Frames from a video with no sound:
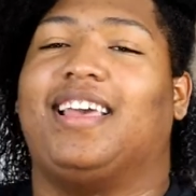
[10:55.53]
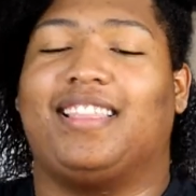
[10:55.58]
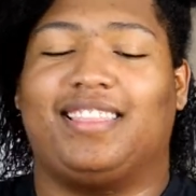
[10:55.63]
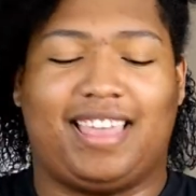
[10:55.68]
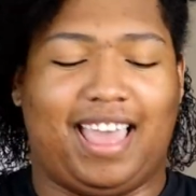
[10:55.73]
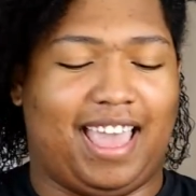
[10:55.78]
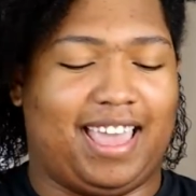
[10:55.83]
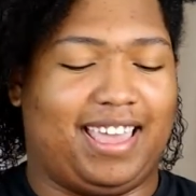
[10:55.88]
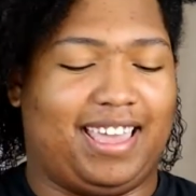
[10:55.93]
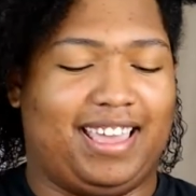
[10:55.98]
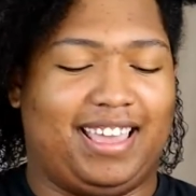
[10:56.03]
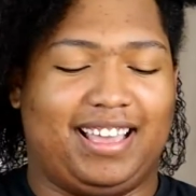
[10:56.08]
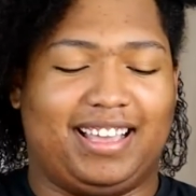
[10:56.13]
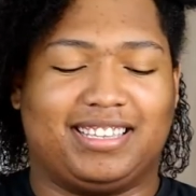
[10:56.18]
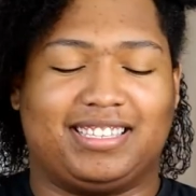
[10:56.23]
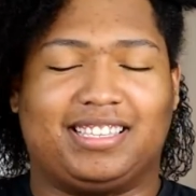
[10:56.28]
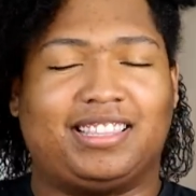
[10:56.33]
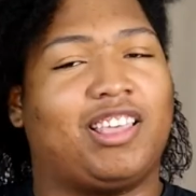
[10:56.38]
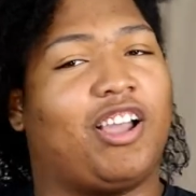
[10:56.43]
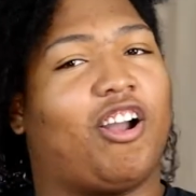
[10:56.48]
That
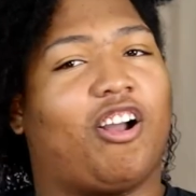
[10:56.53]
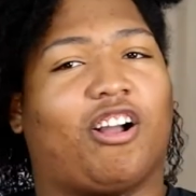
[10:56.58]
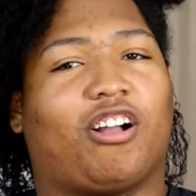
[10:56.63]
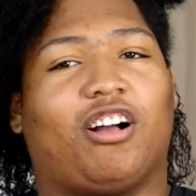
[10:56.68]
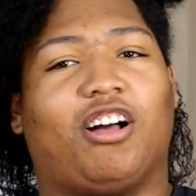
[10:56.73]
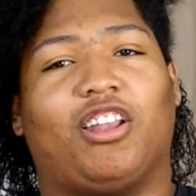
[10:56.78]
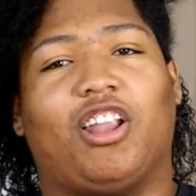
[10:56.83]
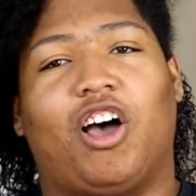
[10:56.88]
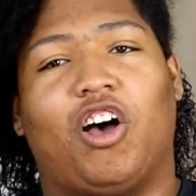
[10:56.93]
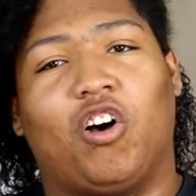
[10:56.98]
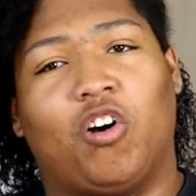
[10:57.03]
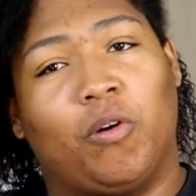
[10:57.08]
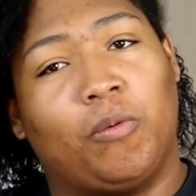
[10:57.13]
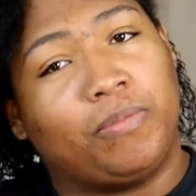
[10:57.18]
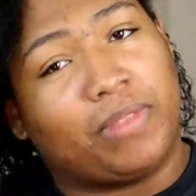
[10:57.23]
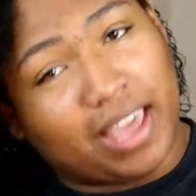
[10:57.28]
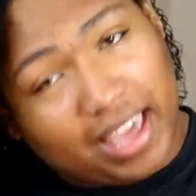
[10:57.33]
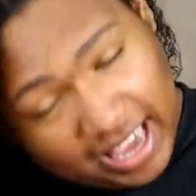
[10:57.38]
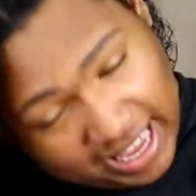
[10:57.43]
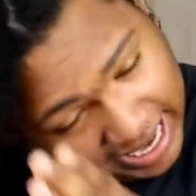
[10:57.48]
is their cologne,
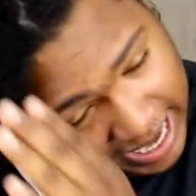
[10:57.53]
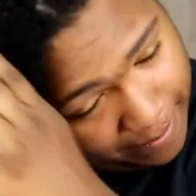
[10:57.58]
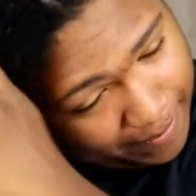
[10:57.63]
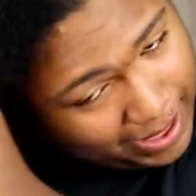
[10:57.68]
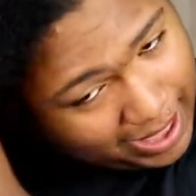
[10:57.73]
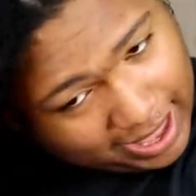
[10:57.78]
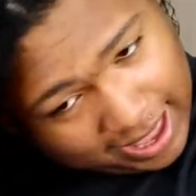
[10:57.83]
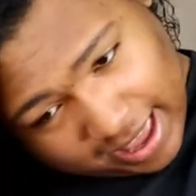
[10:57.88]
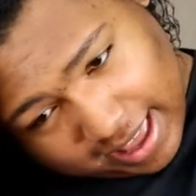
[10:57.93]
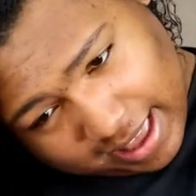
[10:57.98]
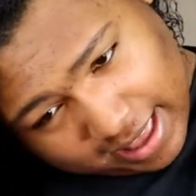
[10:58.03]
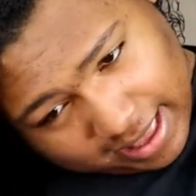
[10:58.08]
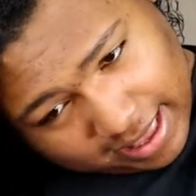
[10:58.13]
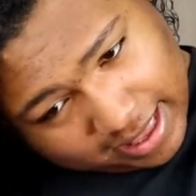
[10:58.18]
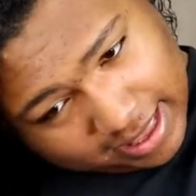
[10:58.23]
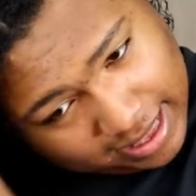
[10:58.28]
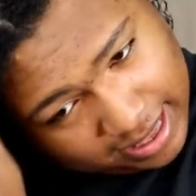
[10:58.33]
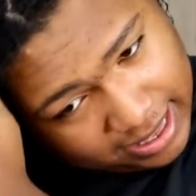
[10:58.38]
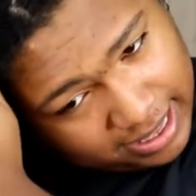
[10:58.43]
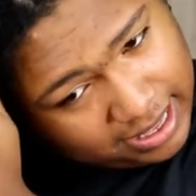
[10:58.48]
the EDP.
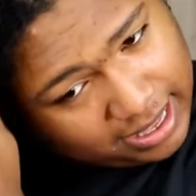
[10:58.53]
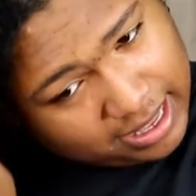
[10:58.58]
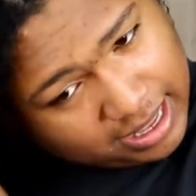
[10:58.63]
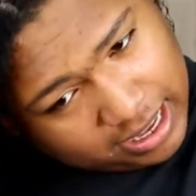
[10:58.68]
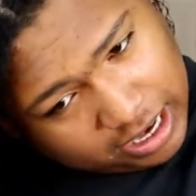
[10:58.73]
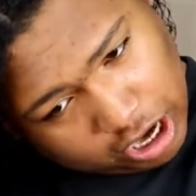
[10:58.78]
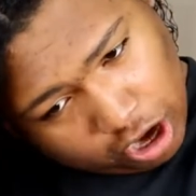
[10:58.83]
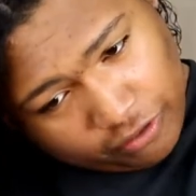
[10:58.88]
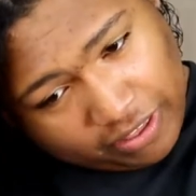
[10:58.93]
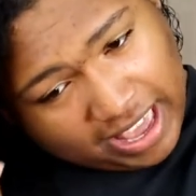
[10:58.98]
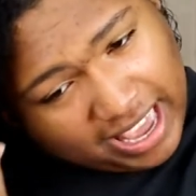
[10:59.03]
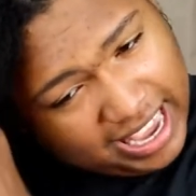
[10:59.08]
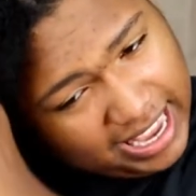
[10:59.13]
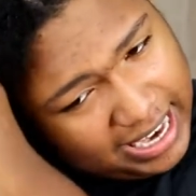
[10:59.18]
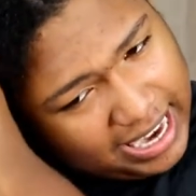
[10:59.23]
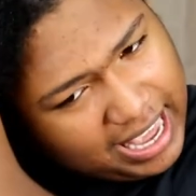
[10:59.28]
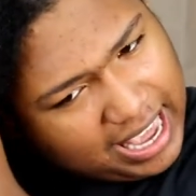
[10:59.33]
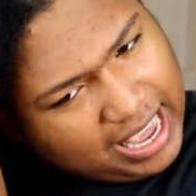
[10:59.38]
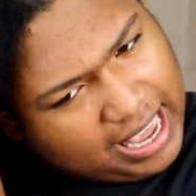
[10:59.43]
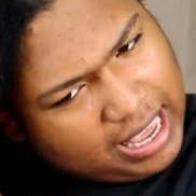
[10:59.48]
No, the
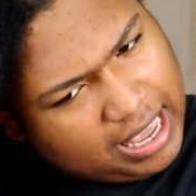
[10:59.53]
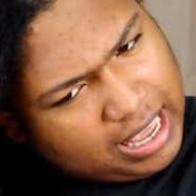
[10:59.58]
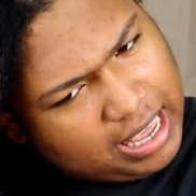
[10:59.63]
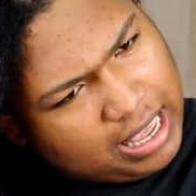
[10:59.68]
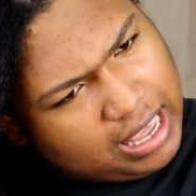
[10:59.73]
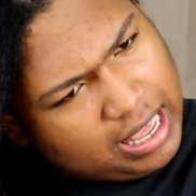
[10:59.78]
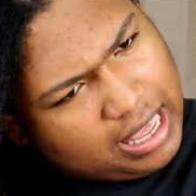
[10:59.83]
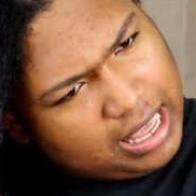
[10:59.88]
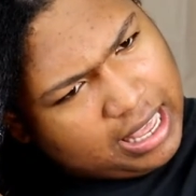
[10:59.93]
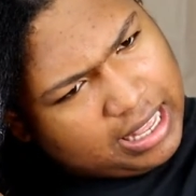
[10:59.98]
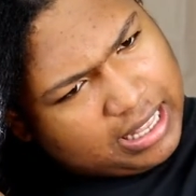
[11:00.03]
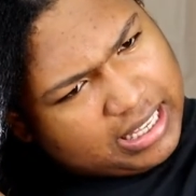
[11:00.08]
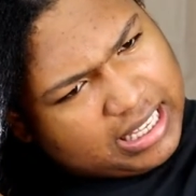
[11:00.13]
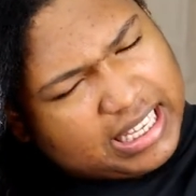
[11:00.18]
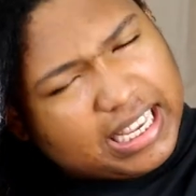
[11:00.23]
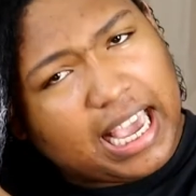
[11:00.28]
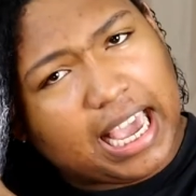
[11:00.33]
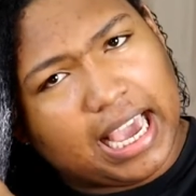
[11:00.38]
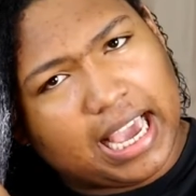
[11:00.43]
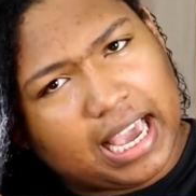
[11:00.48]

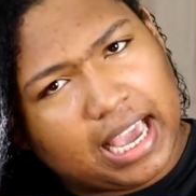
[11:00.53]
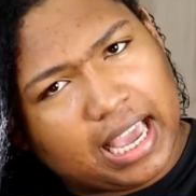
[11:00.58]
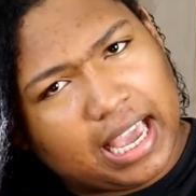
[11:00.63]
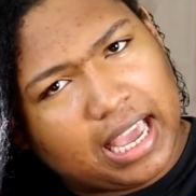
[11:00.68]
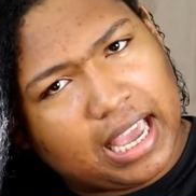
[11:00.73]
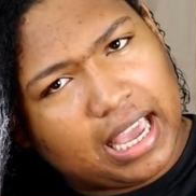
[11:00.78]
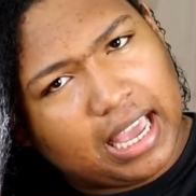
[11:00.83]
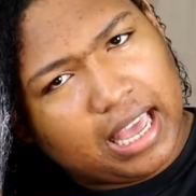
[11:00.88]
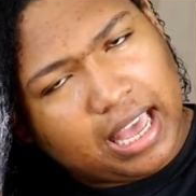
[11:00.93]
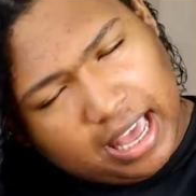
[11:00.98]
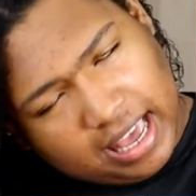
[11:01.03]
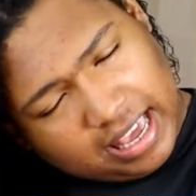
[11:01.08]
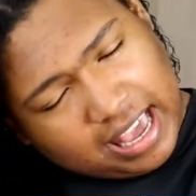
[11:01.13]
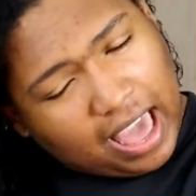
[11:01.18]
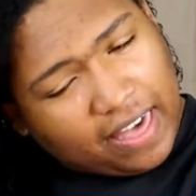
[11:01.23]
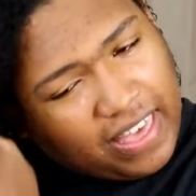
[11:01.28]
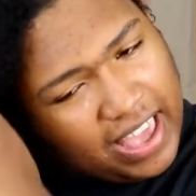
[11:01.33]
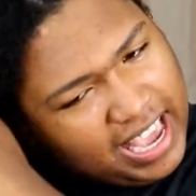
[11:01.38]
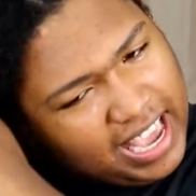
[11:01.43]
EDT. Yeah, the